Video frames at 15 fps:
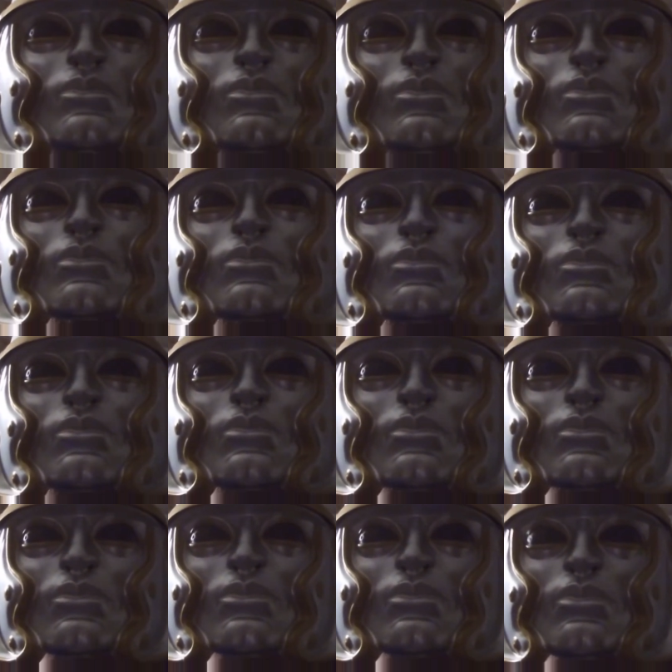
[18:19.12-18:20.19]
Prime
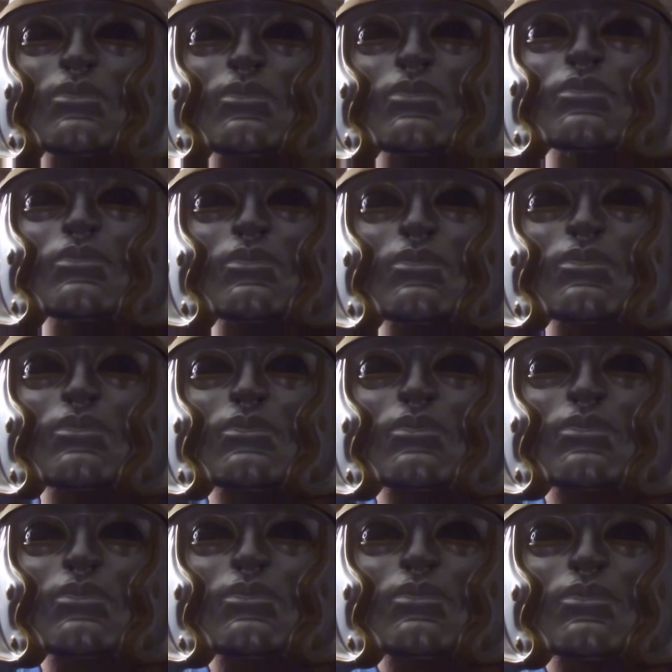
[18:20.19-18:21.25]
here. If you enjoyed
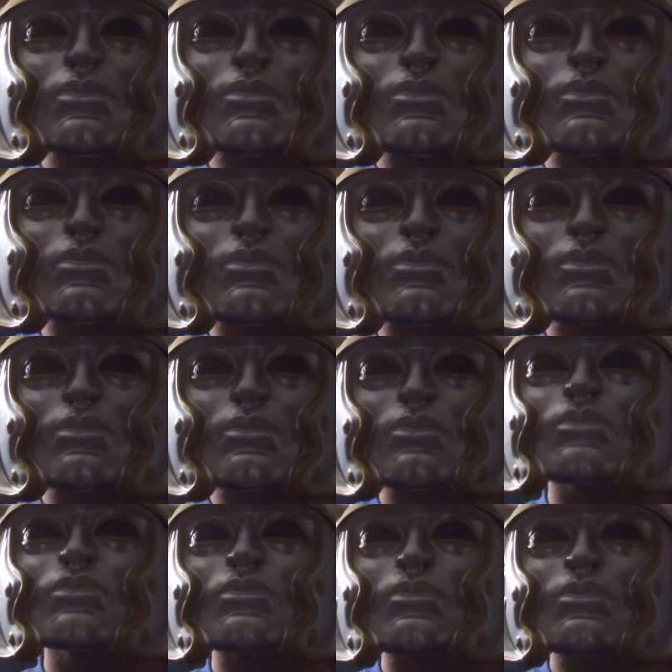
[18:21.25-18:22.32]
this content,
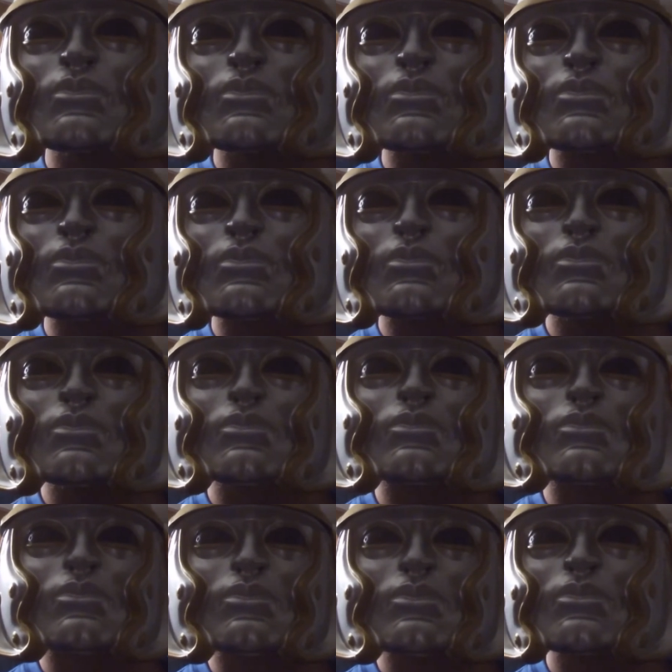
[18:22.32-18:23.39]
please leave me some
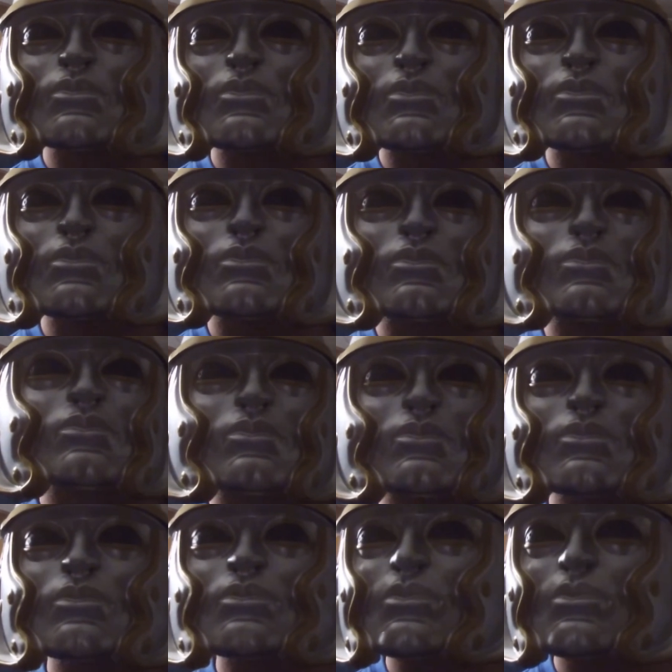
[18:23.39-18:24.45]
comments down below about
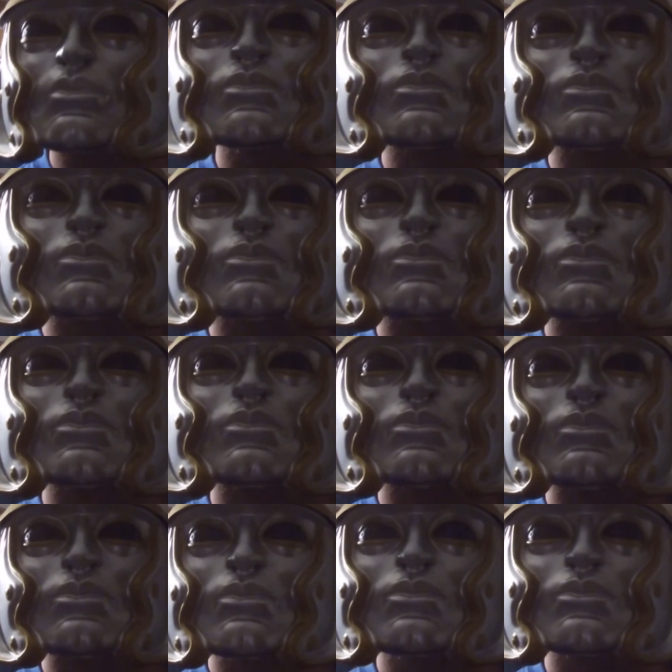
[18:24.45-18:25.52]
some of the comic book hauls
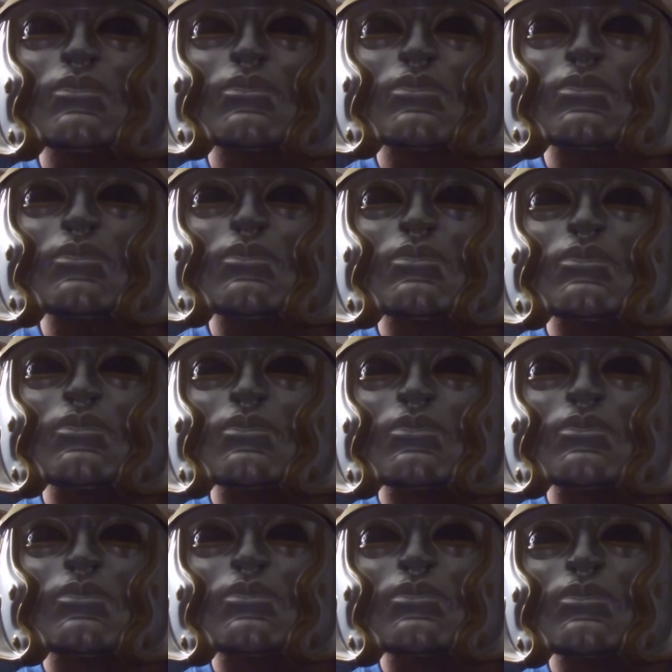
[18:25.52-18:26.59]
that you've gotten
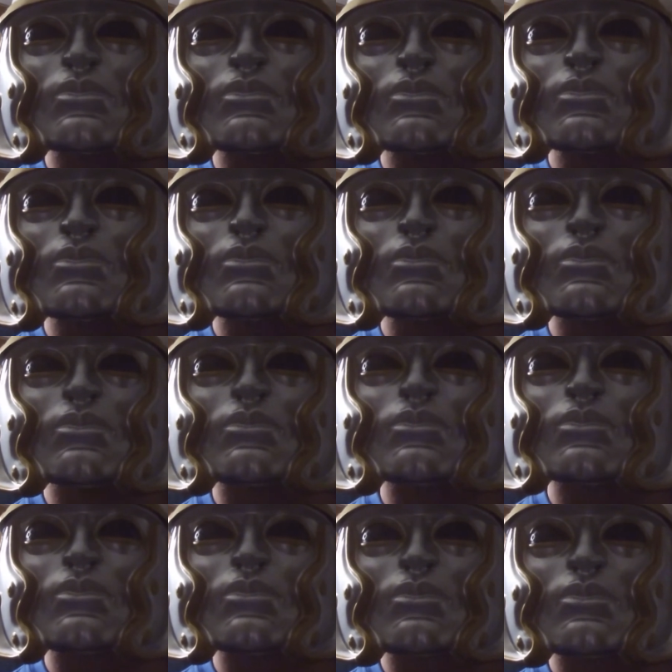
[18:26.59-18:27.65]
over the past few
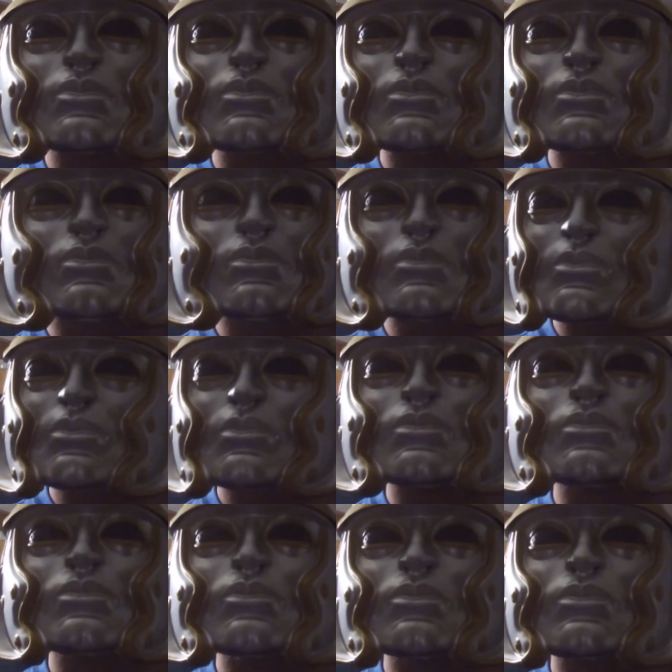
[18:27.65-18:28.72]
months or so, or
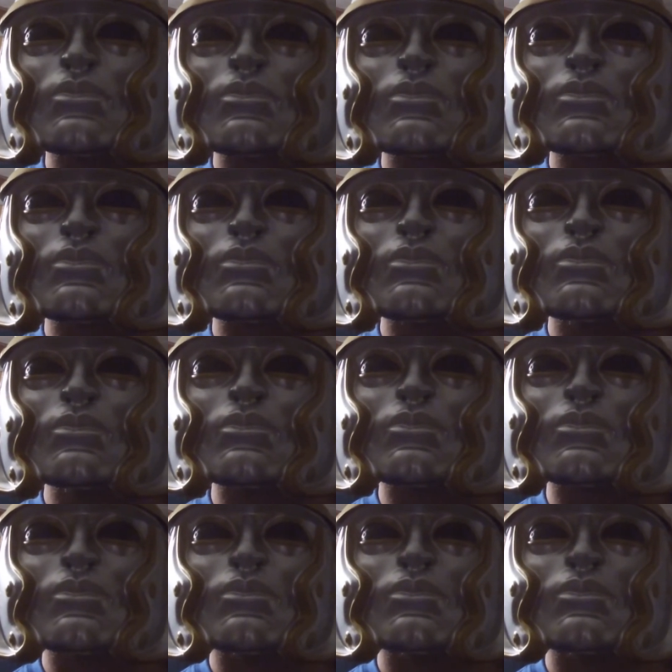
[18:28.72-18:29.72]
something you got brand new.